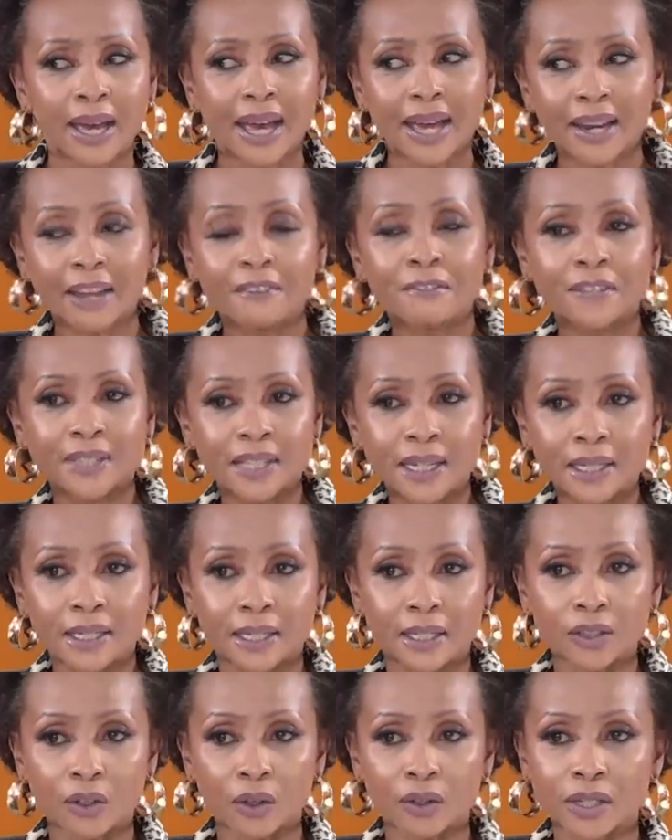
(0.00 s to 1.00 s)
And I've seen
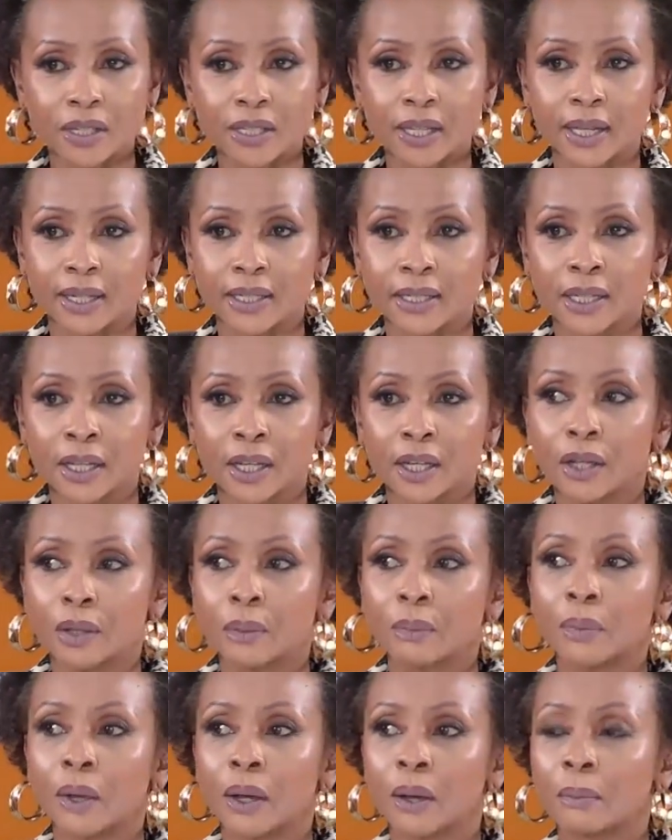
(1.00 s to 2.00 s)
it on set
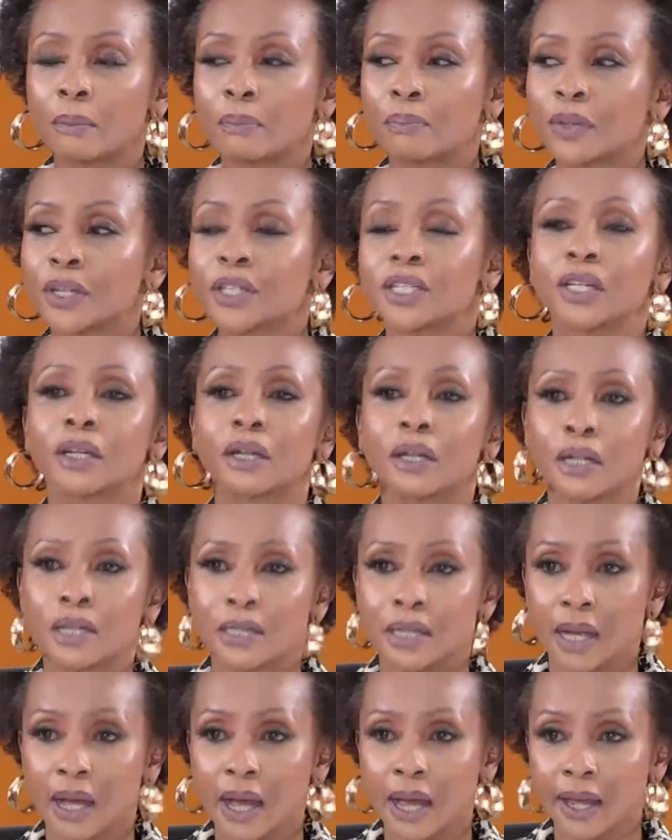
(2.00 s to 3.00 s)
um, pretty girls
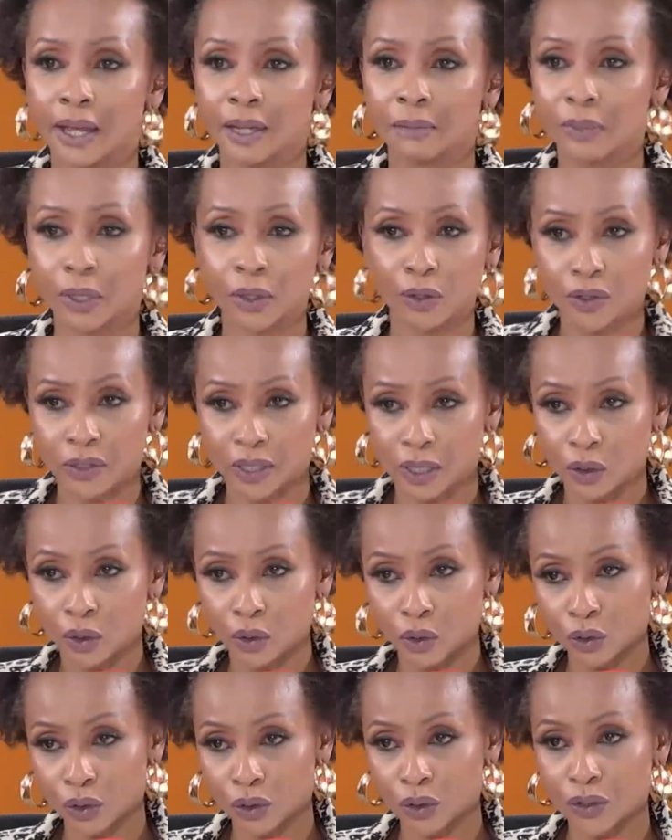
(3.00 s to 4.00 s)
are hired because they look
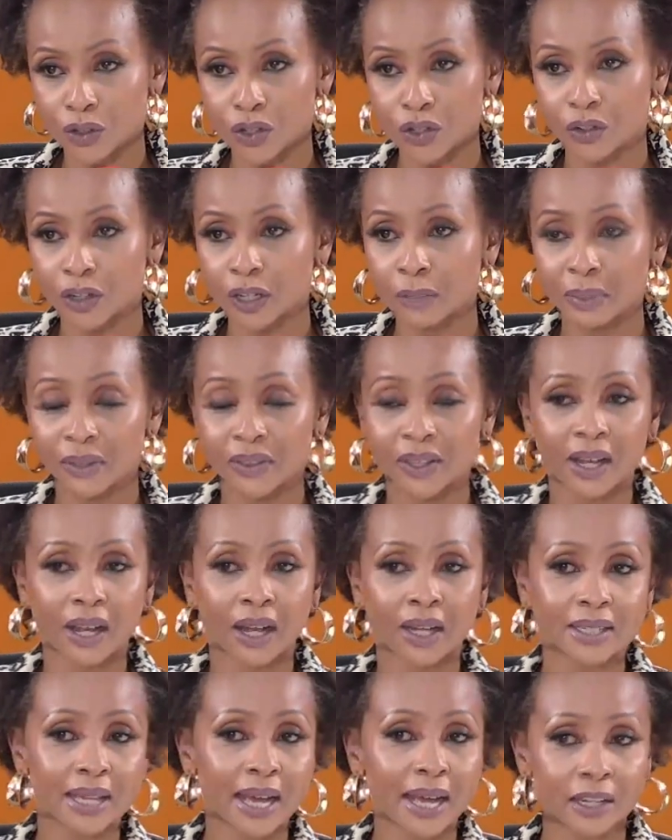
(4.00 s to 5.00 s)
good on screen, but they
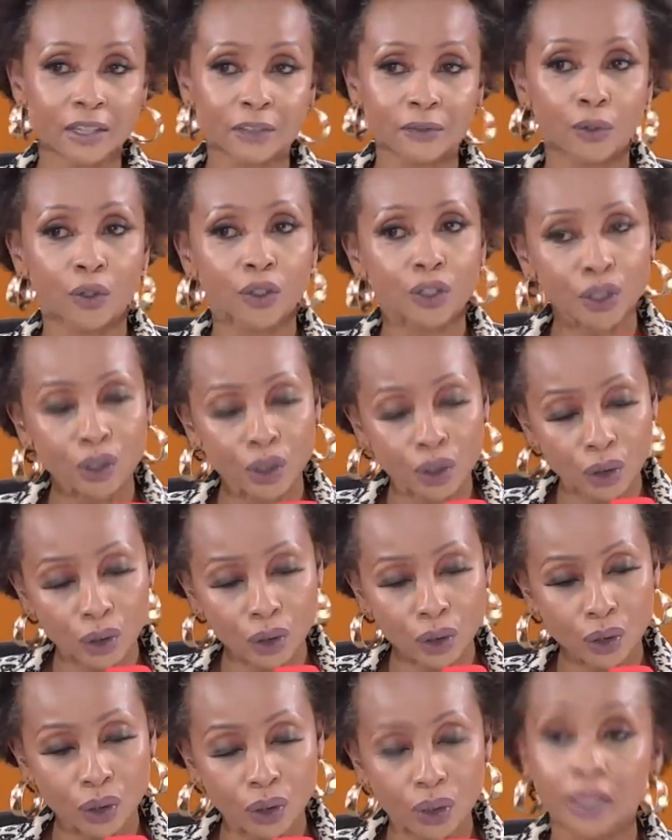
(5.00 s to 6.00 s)
can't act for sure,
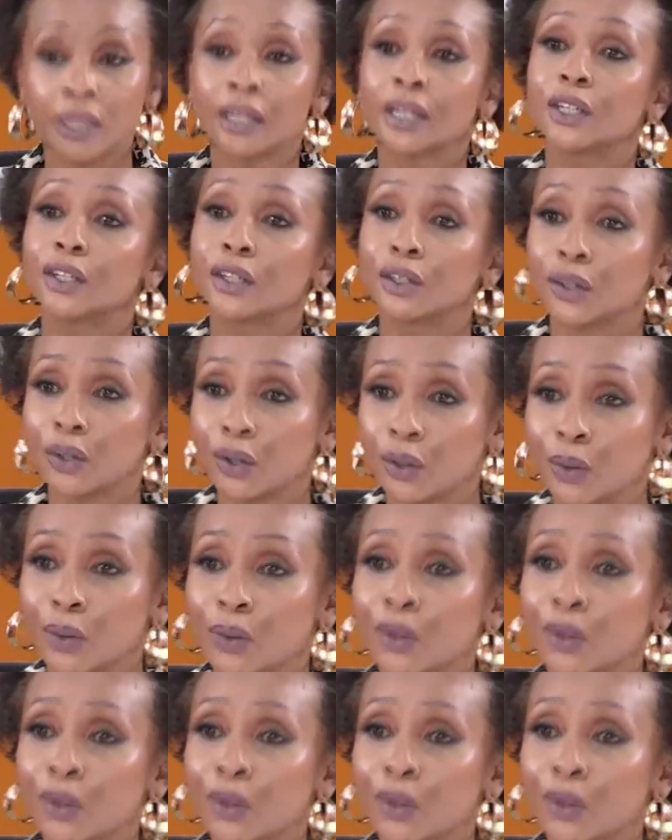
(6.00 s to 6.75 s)
you know.